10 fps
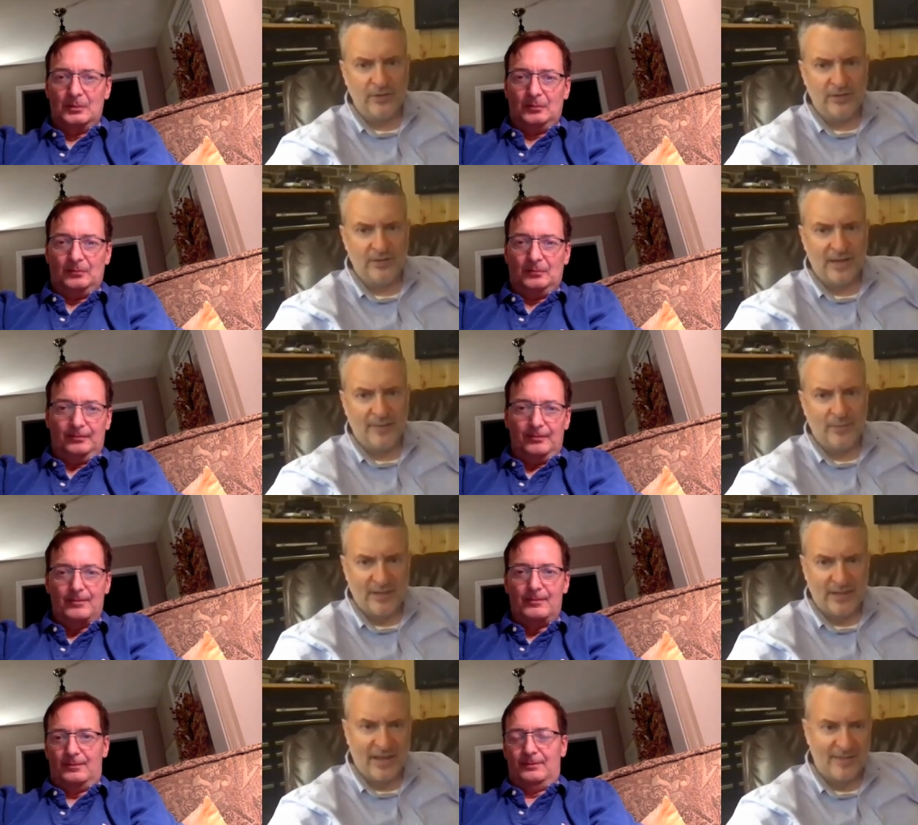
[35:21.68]
Speaker 1: and that, but they
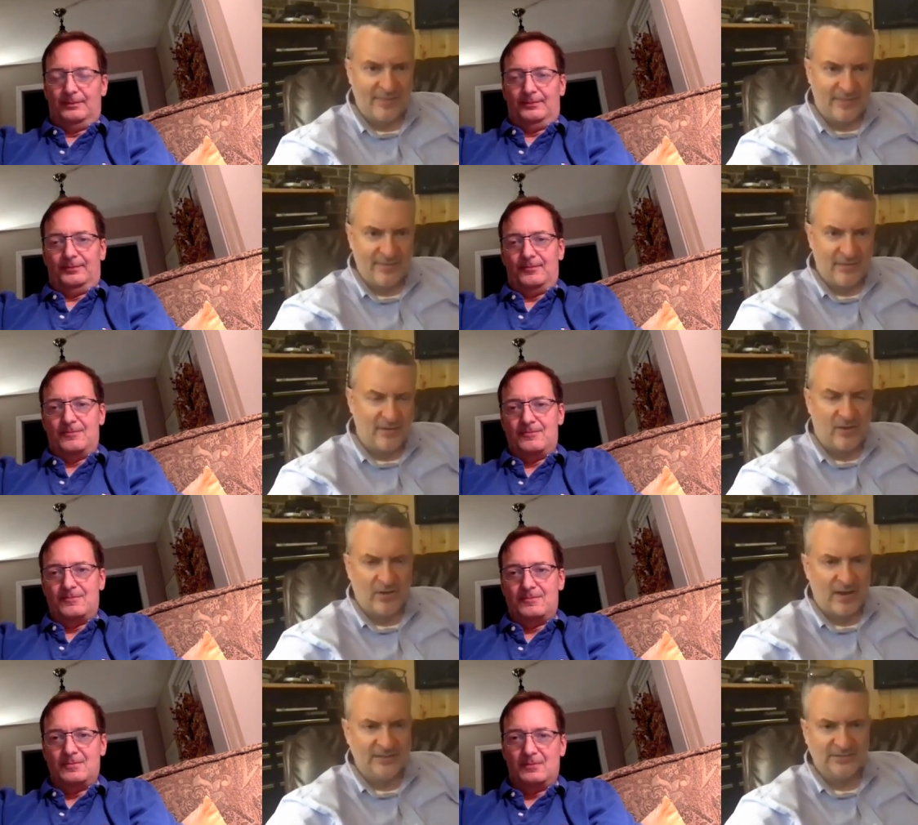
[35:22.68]
got all
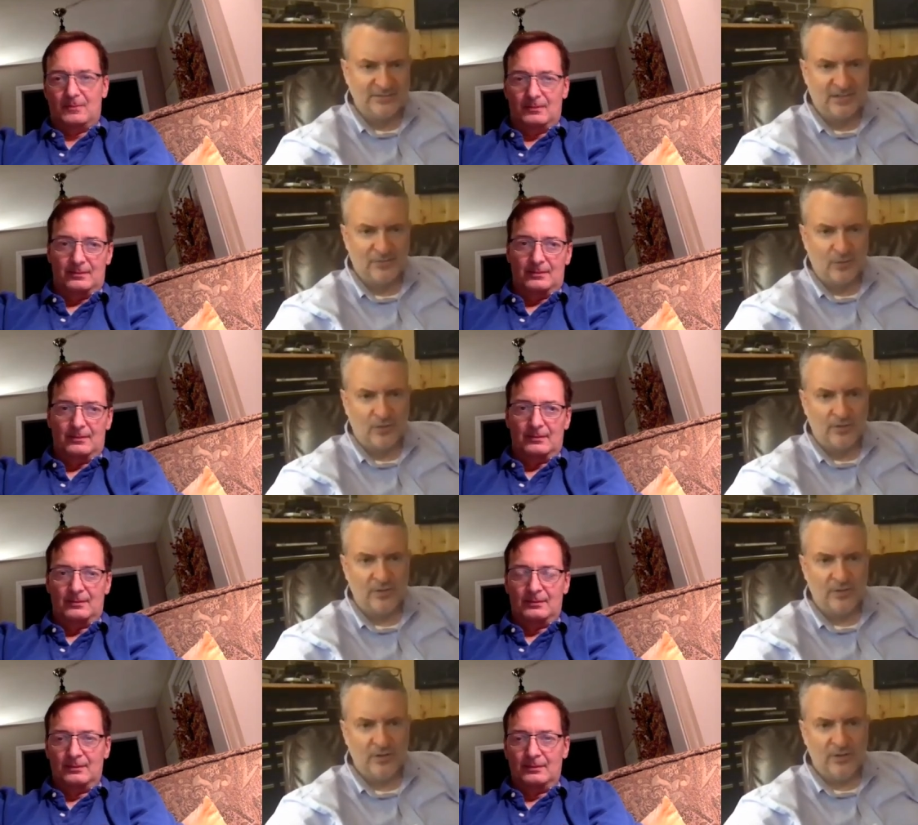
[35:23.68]
kinds of stuff going.
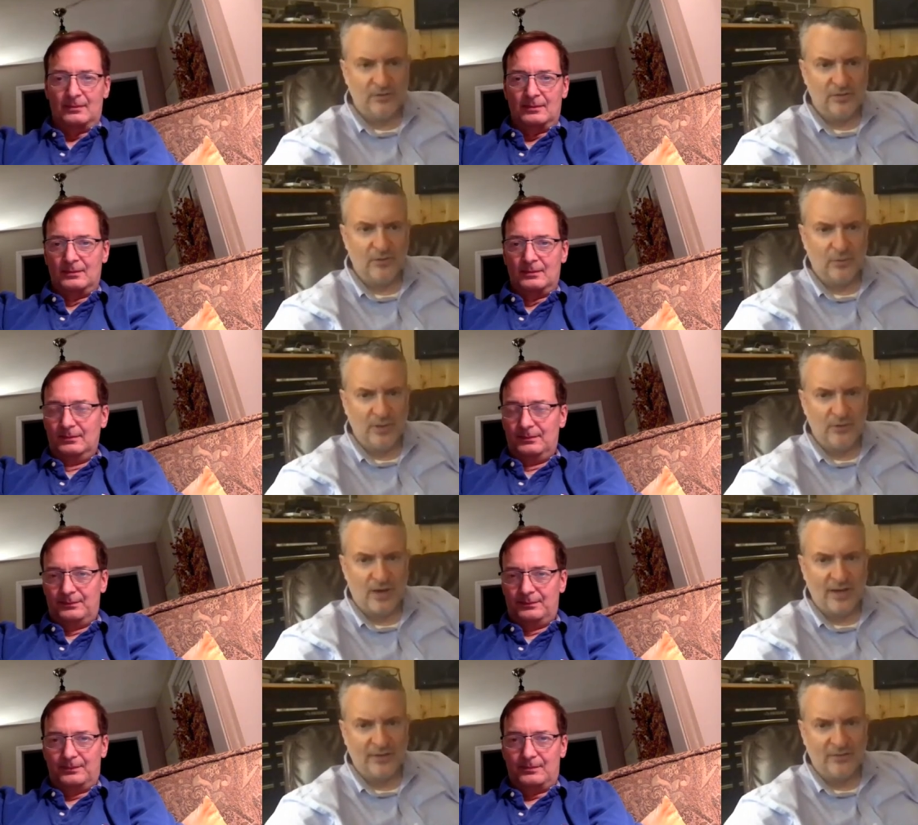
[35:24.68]
So they're really trying
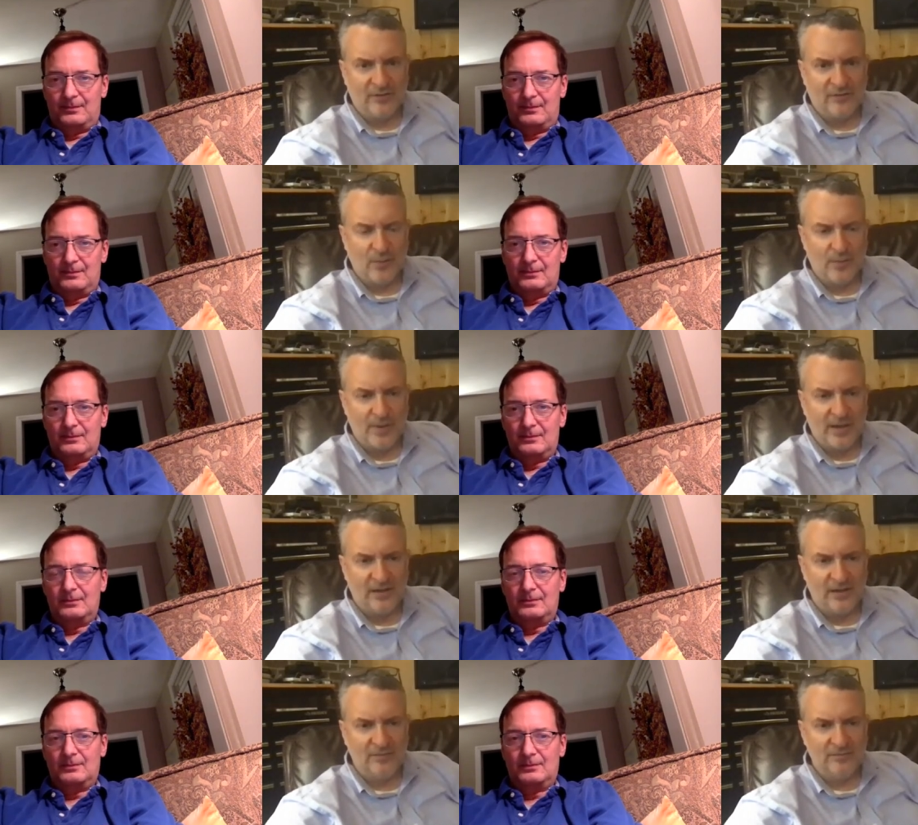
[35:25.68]
to get stuff open back
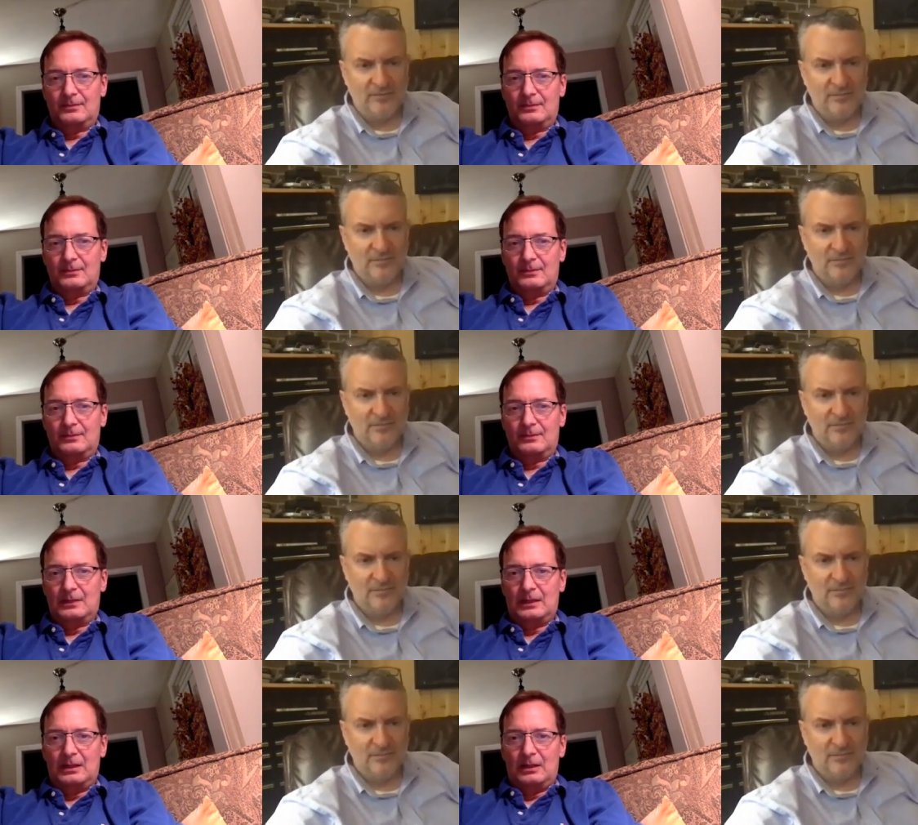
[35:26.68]
up.
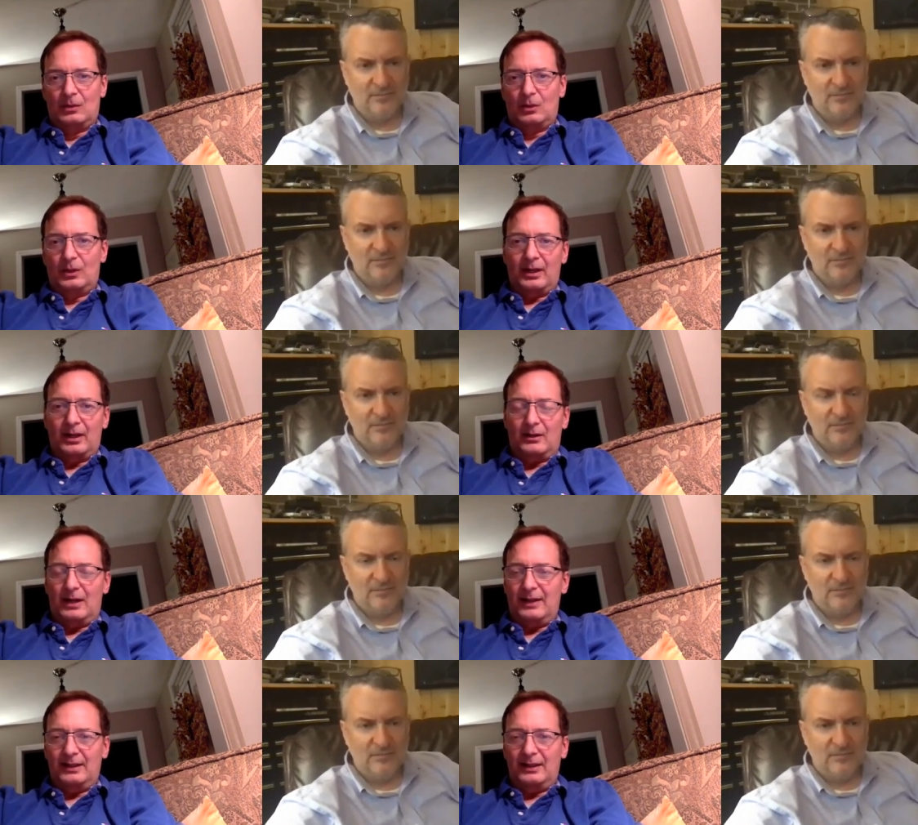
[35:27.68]
Speaker 2: Well, you know, I
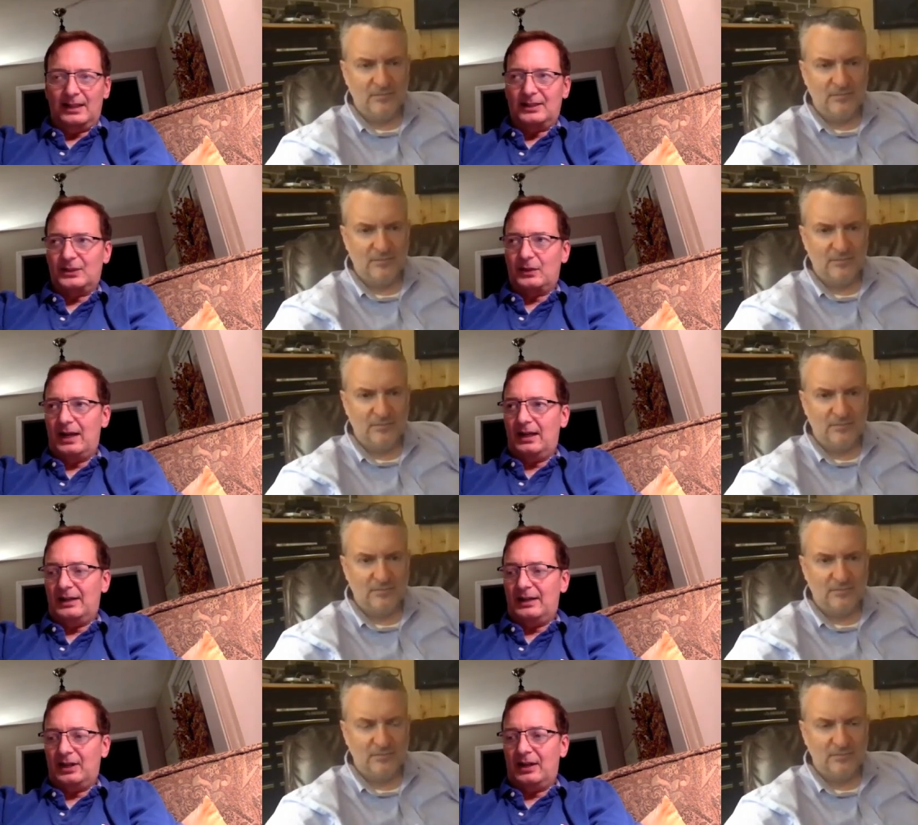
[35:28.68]
think that's great. I,
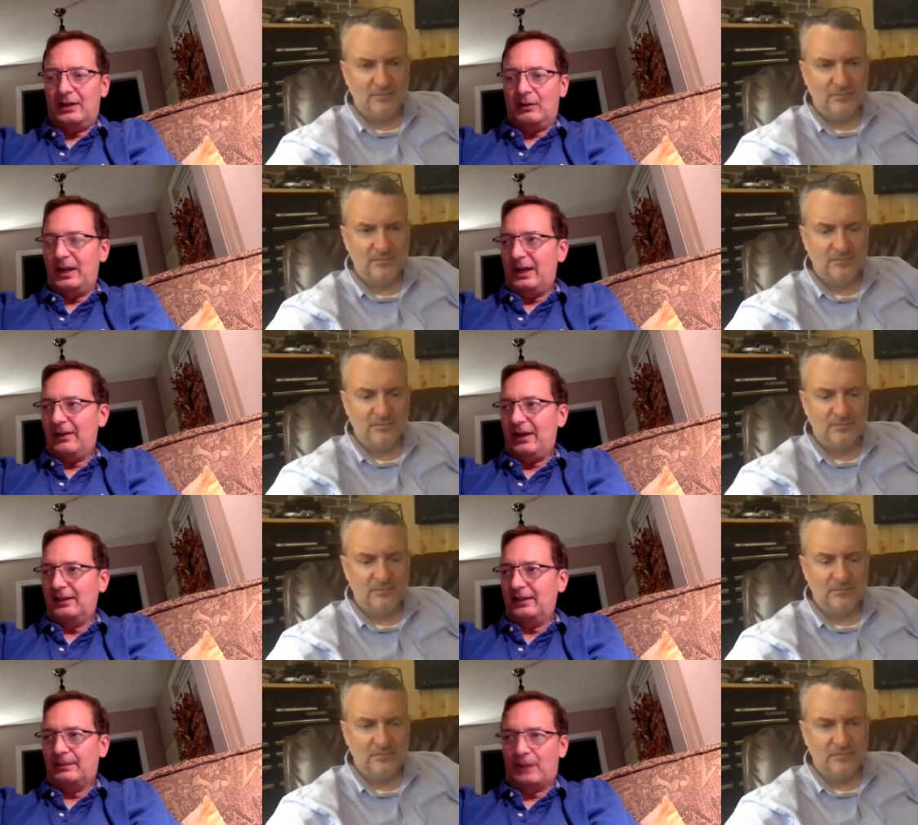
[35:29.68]
you know, we have. I think the
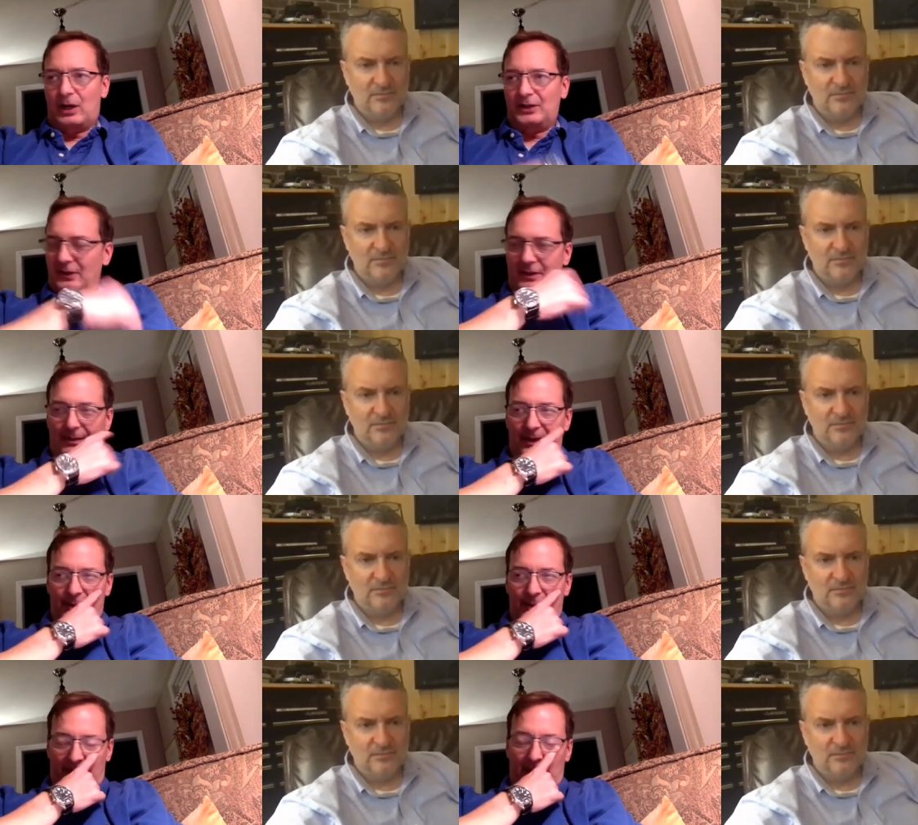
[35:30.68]
bars are going to be the
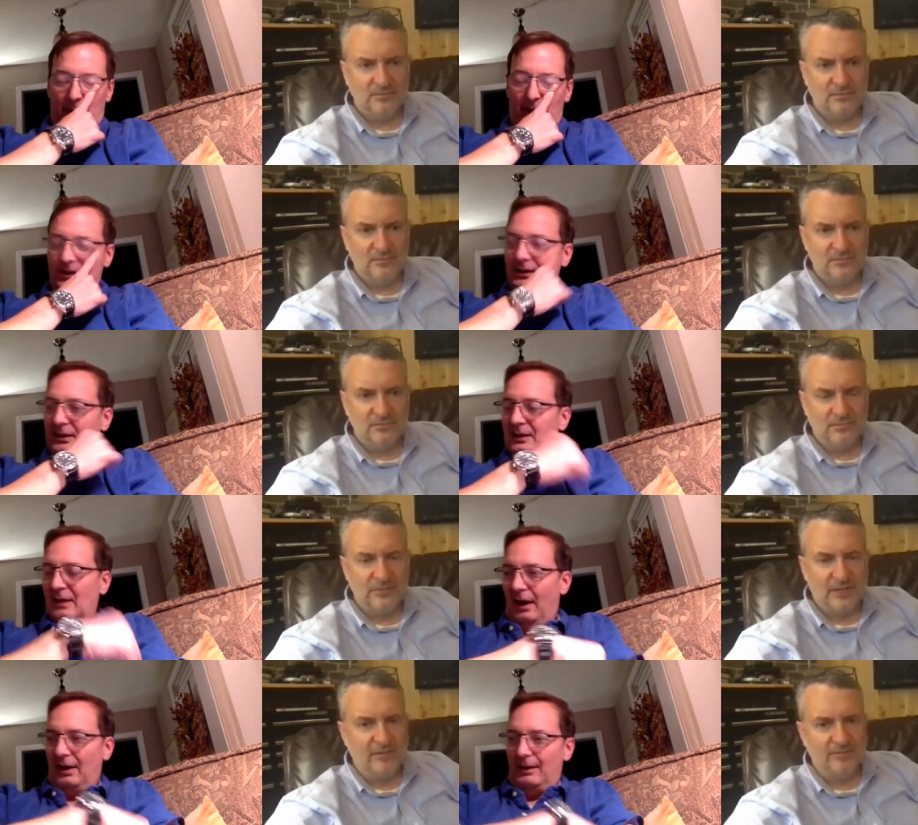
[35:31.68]
tricky one.
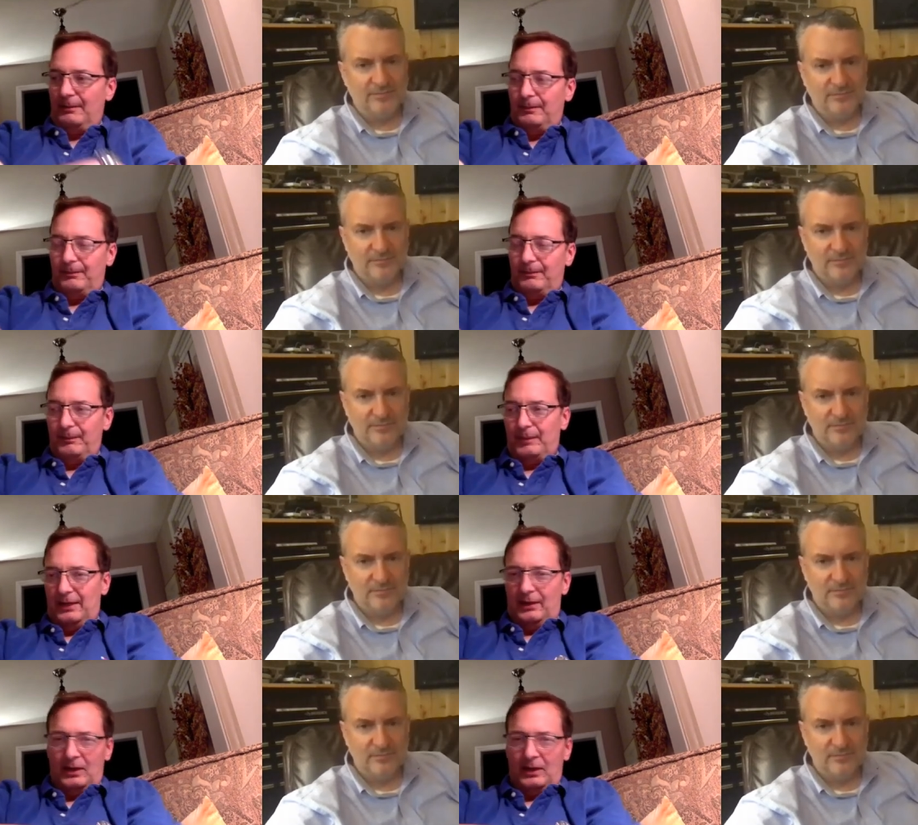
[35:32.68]
Yeah. Um, but you know,